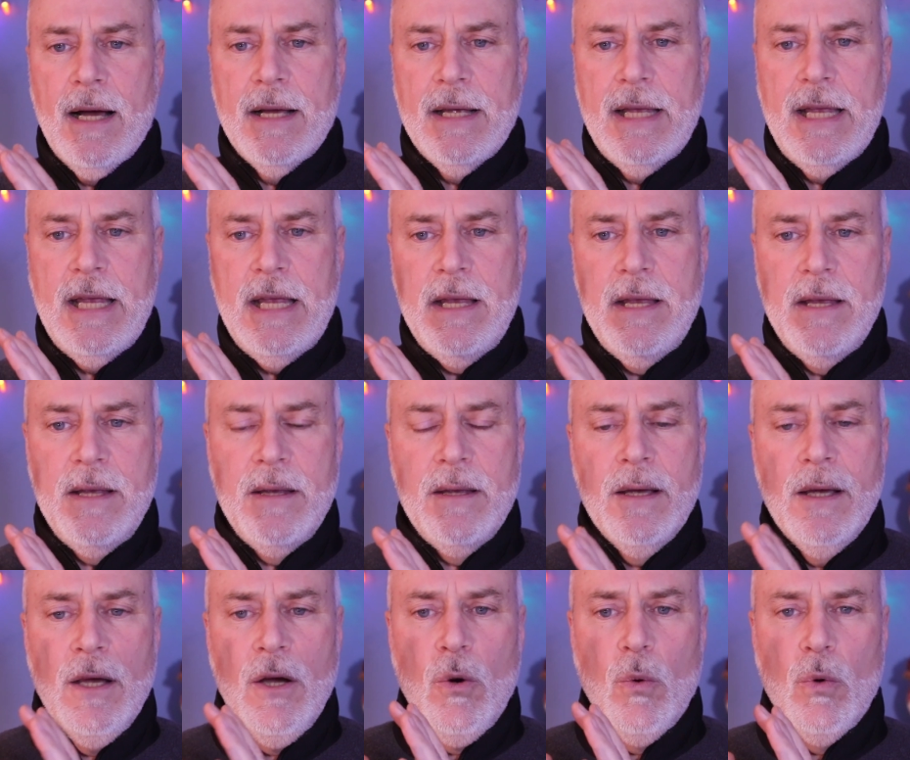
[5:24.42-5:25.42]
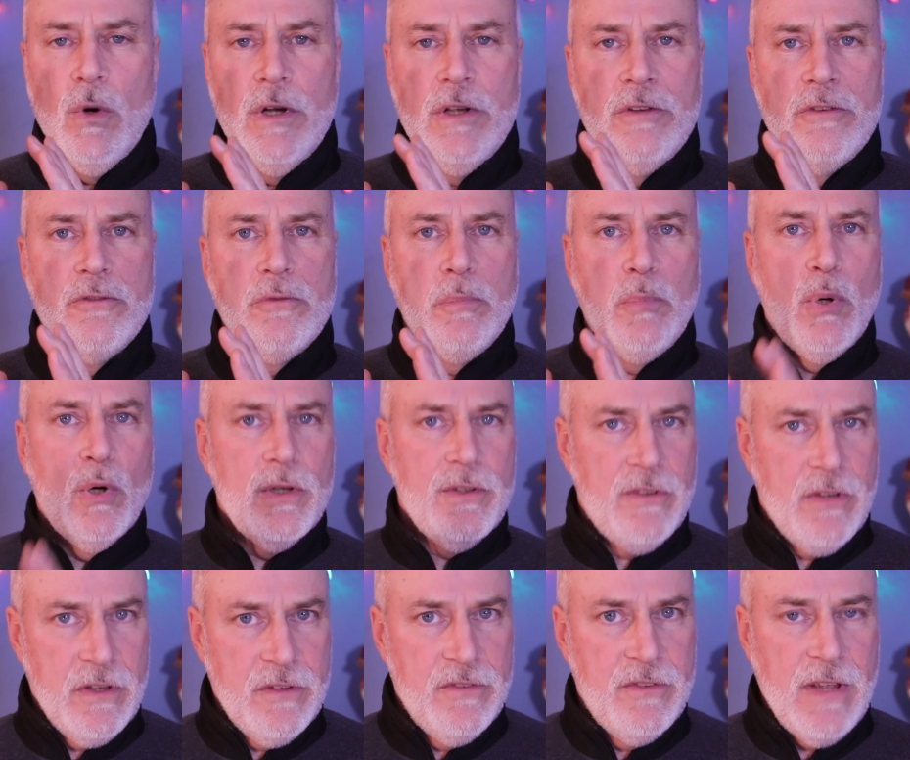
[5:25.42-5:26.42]
he was put
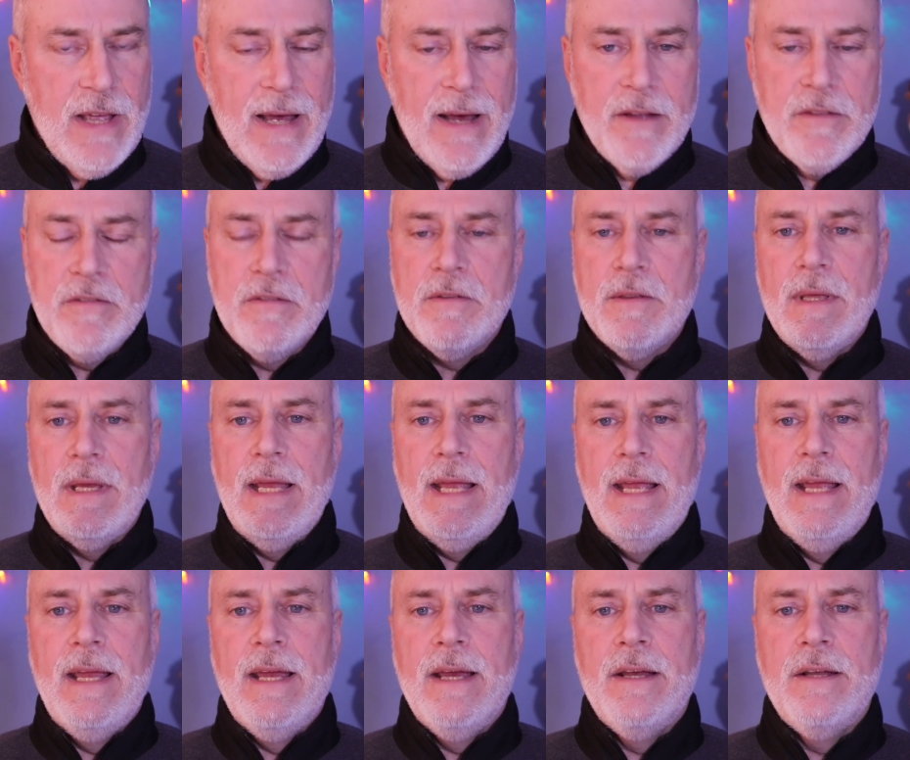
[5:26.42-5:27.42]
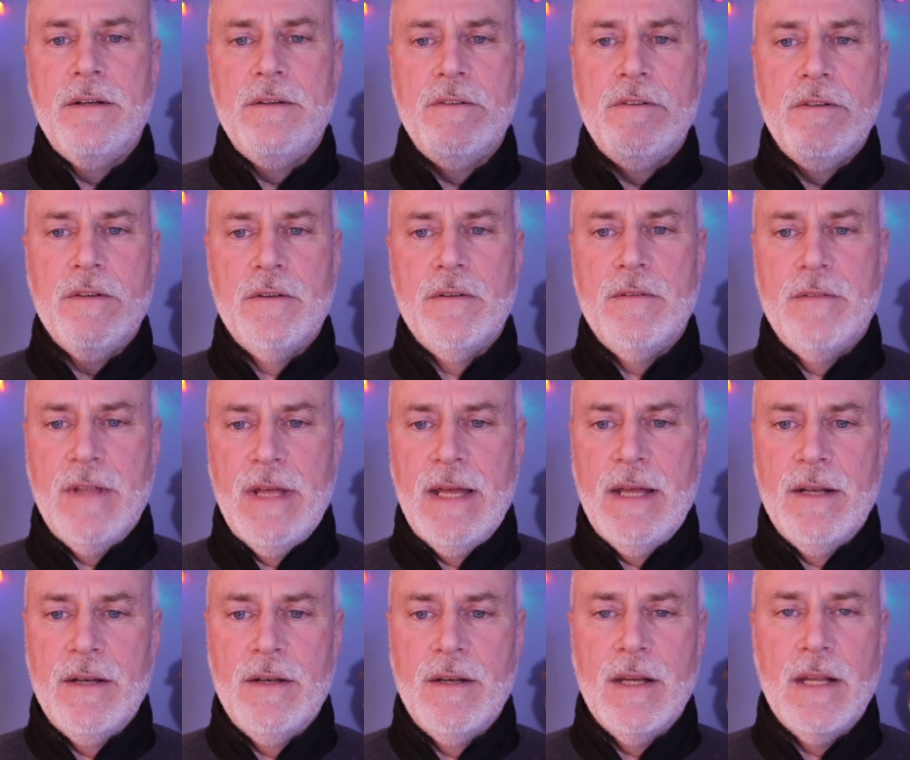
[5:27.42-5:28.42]
to death, and
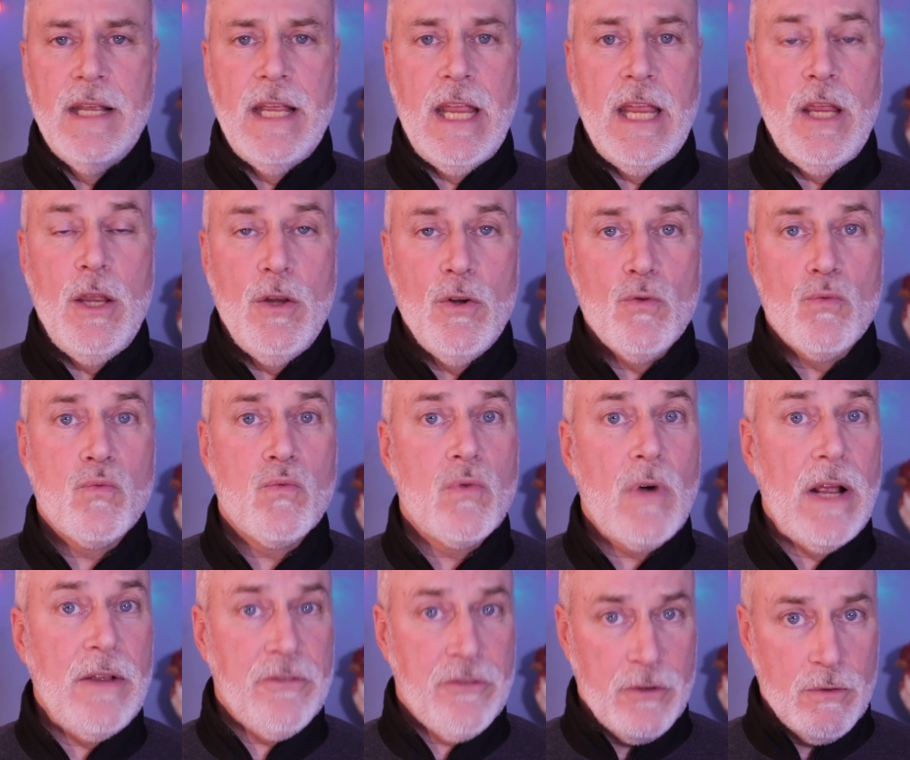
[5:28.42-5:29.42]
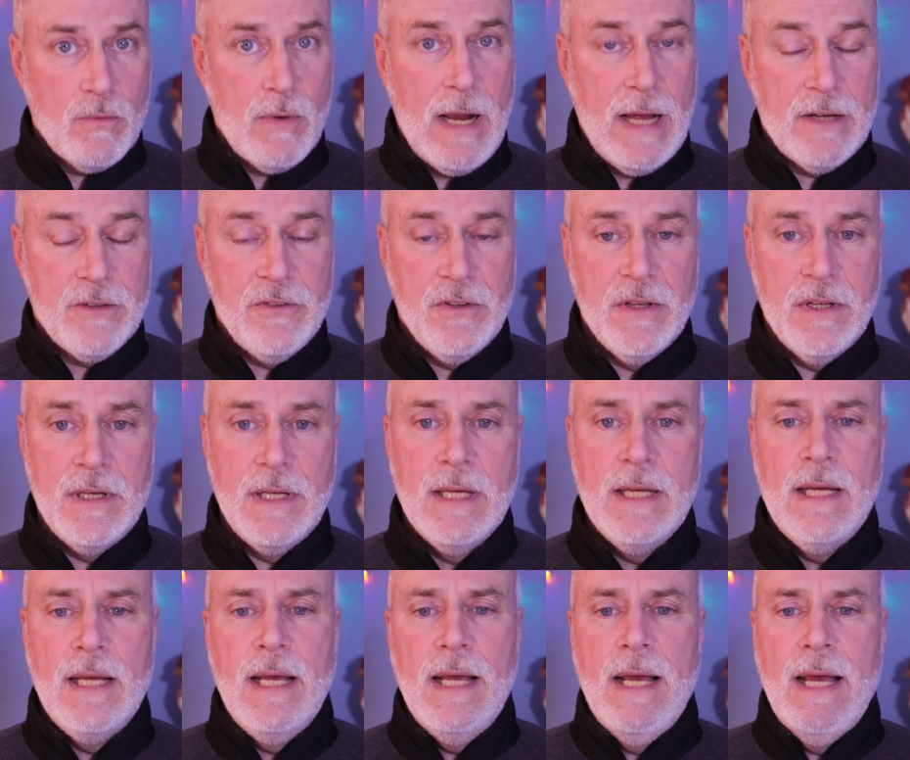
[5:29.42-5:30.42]
then he resurrected,
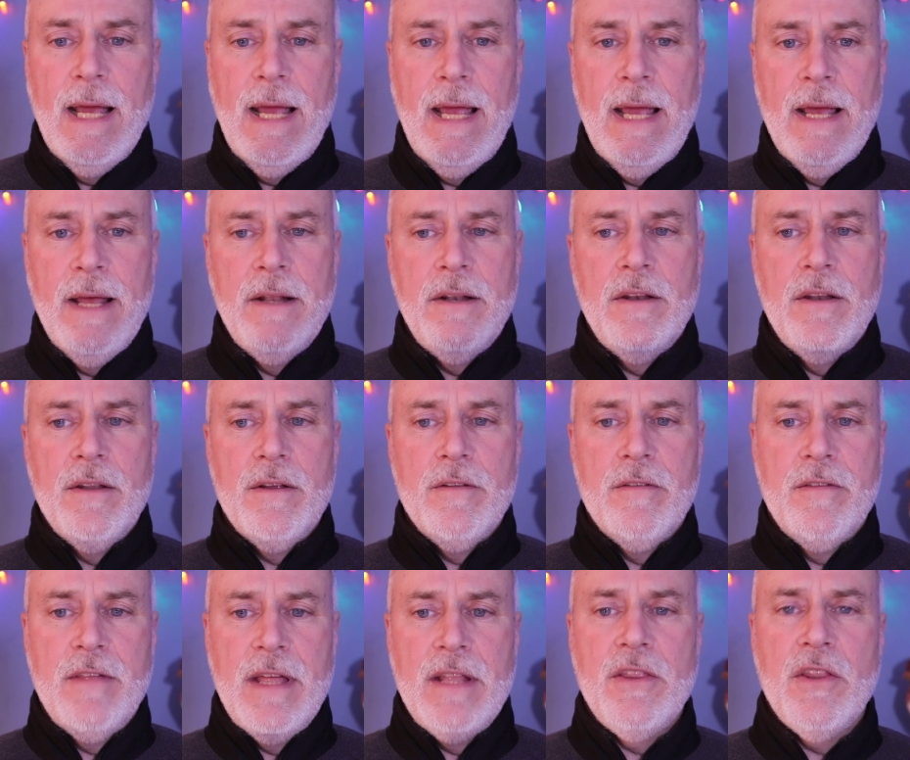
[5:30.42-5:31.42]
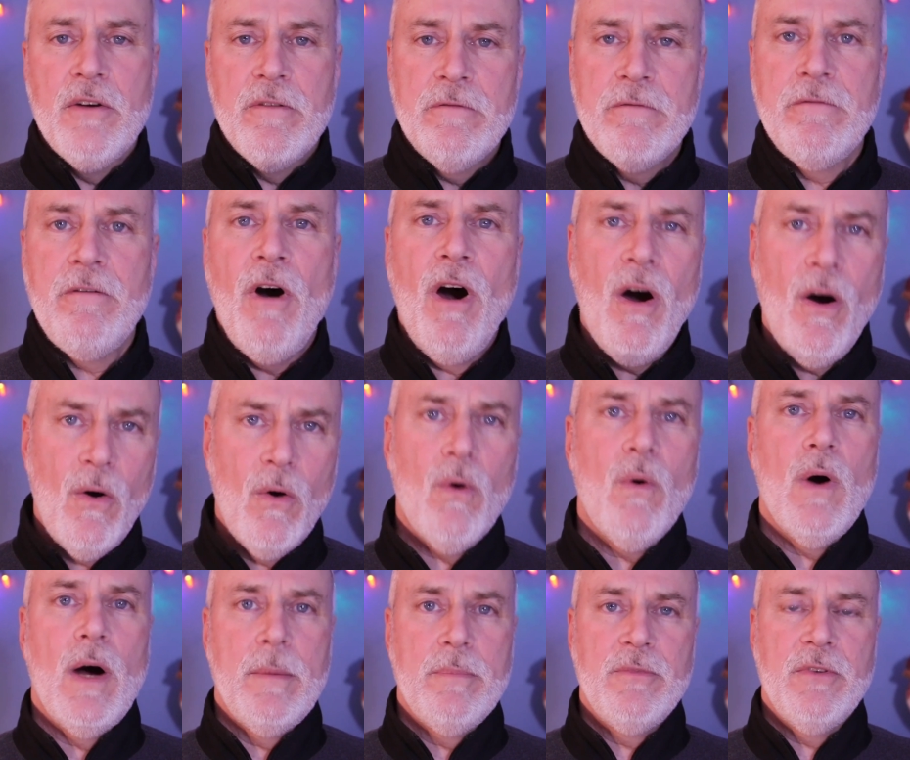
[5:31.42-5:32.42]
and then the
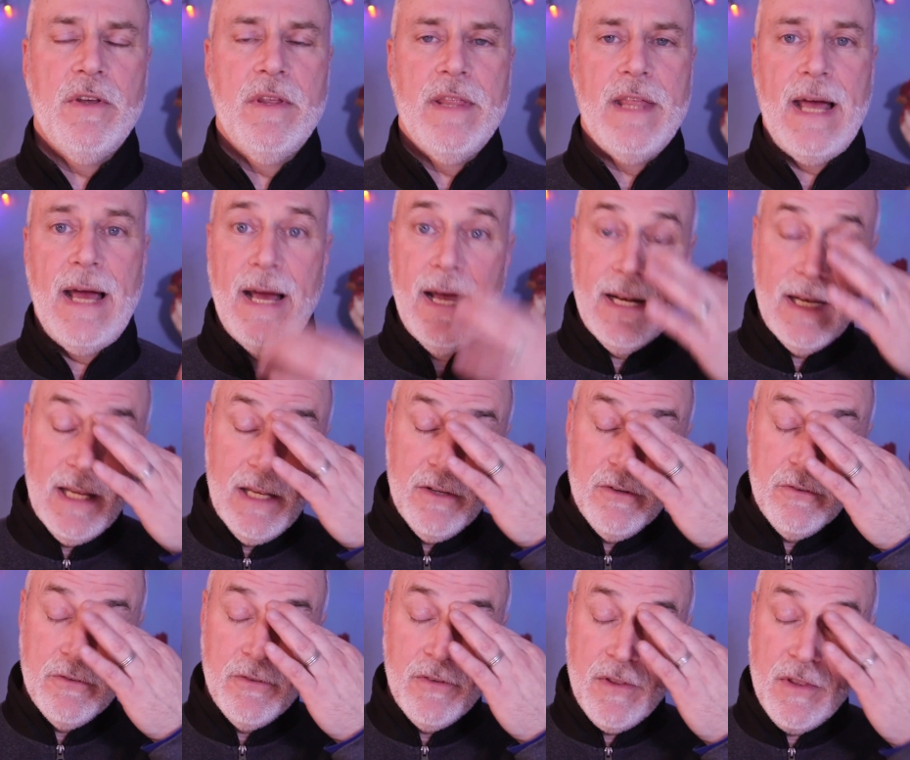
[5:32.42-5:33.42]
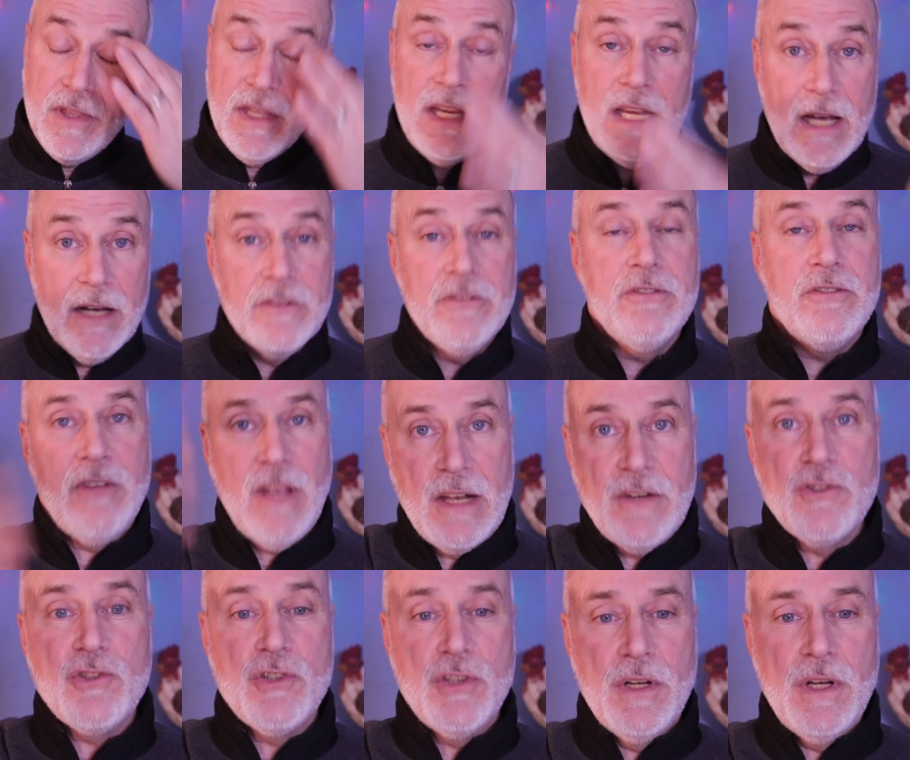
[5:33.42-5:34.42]
follow-up to that is the
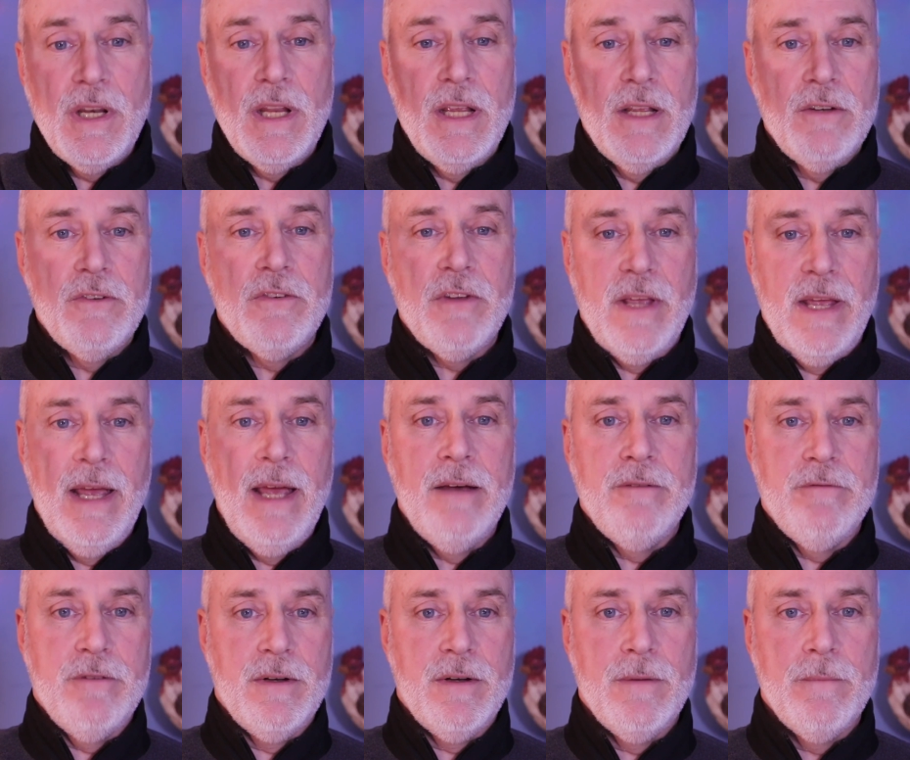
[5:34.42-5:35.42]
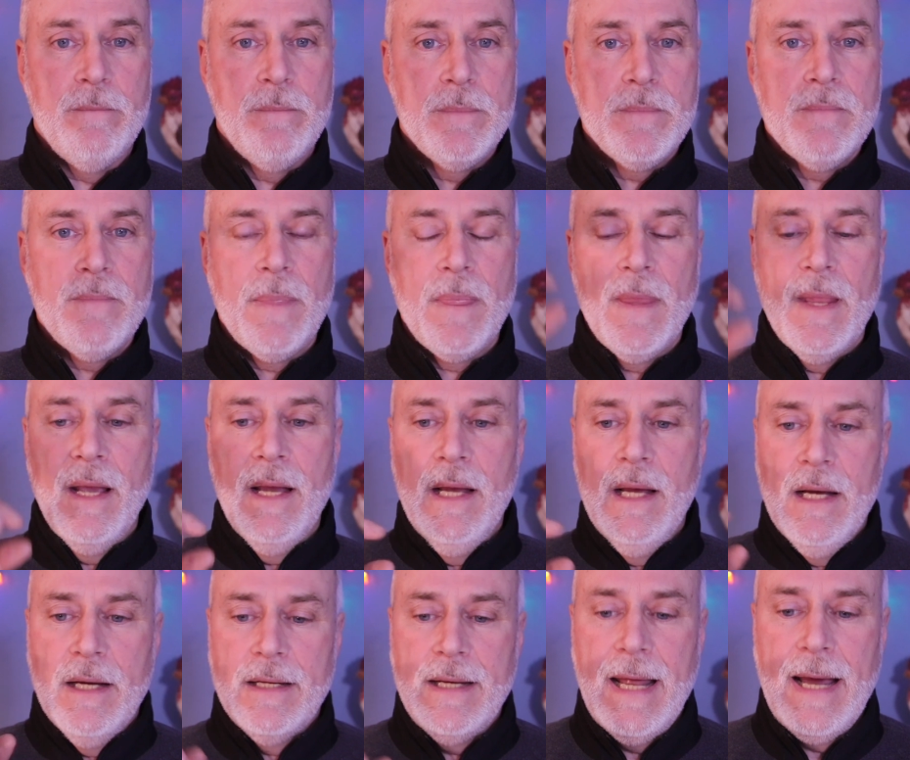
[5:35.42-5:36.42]
ascension into heaven.
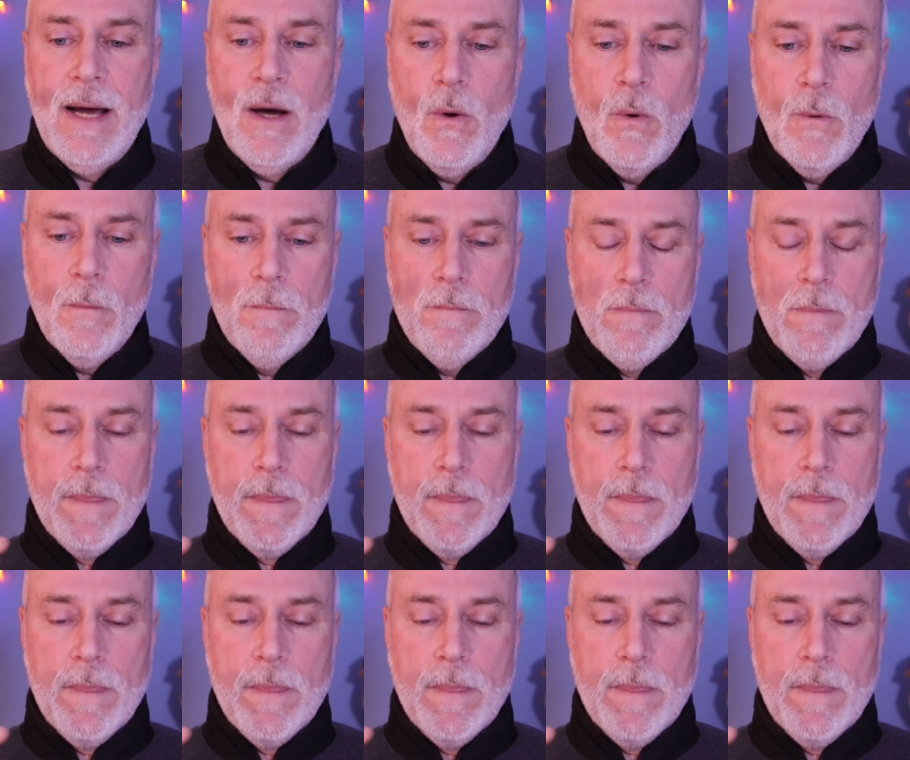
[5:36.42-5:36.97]
Now,